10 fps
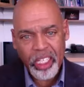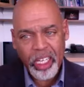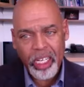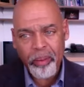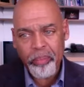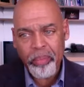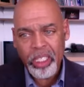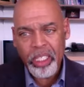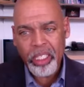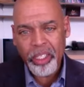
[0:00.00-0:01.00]

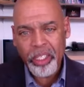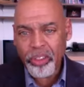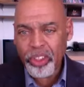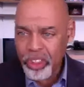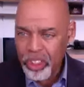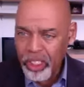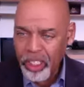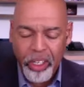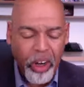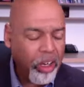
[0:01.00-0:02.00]
There
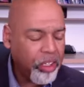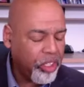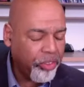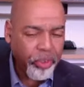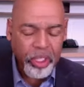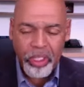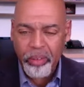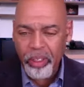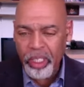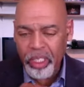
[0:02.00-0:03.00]
are different
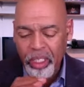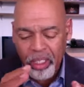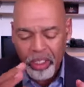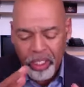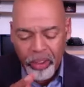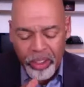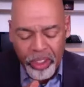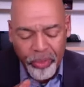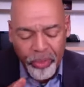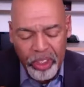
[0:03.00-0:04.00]

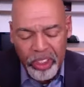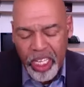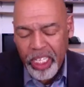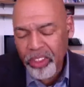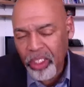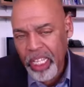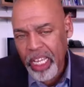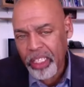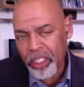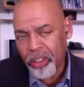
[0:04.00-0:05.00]
takes on
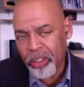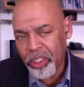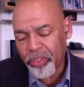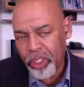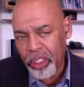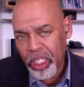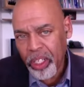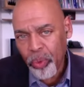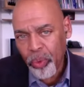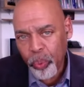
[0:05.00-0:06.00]
that. There are different
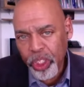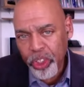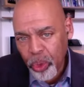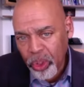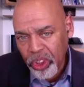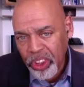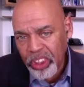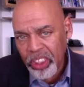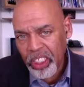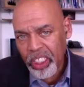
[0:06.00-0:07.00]

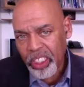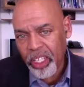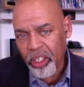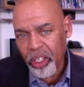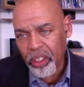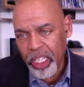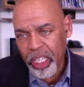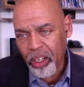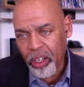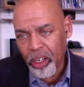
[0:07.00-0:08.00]
resources that
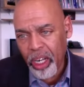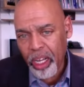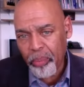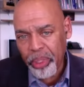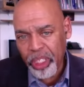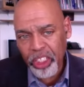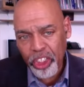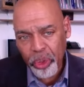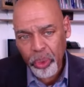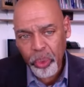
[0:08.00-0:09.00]
are being
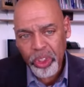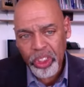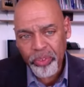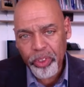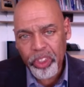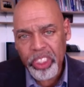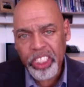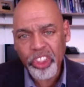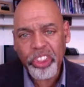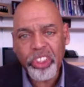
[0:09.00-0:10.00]
used in different
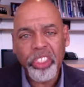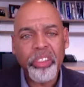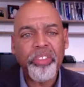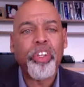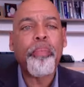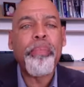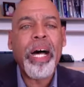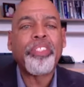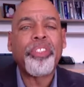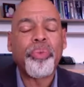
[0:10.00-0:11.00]
stations. There are different
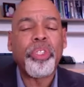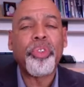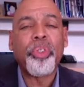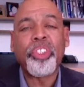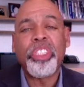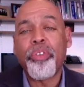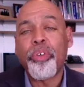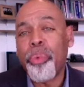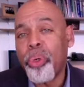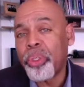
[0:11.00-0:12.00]
amounts of resources that
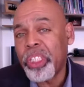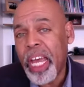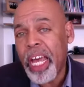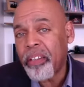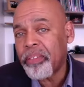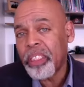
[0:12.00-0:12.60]
reporters have.